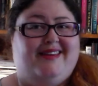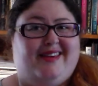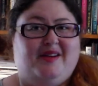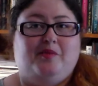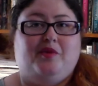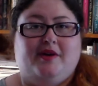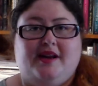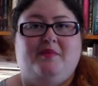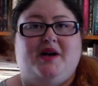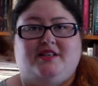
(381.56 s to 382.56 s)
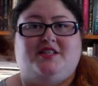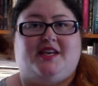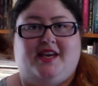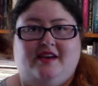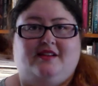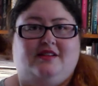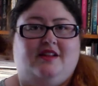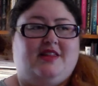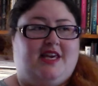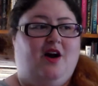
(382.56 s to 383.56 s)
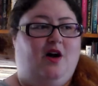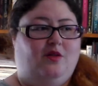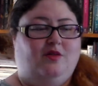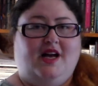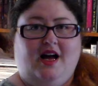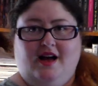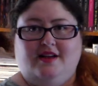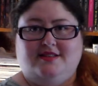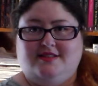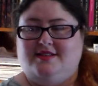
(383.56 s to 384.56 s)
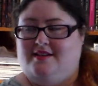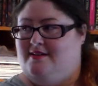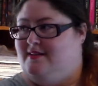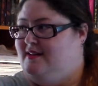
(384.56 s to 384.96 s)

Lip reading: you can pretty much kill the whole cast